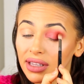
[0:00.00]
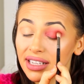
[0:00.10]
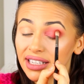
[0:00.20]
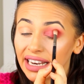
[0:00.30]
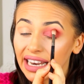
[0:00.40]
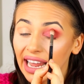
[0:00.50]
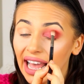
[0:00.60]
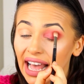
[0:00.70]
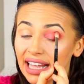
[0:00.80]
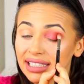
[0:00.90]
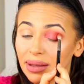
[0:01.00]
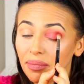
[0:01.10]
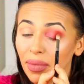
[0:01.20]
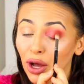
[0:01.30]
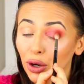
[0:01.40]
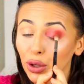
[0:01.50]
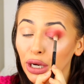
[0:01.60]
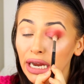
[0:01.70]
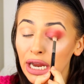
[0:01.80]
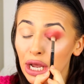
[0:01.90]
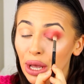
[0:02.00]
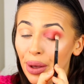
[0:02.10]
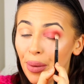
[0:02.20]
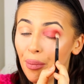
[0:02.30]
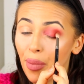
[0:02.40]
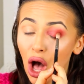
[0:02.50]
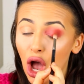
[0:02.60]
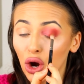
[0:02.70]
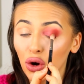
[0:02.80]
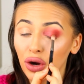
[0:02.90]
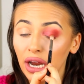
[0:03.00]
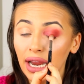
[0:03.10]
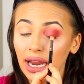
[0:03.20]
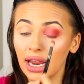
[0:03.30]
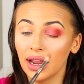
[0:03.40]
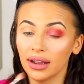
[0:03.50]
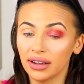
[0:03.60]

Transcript: These are nice and buttery. Buttery.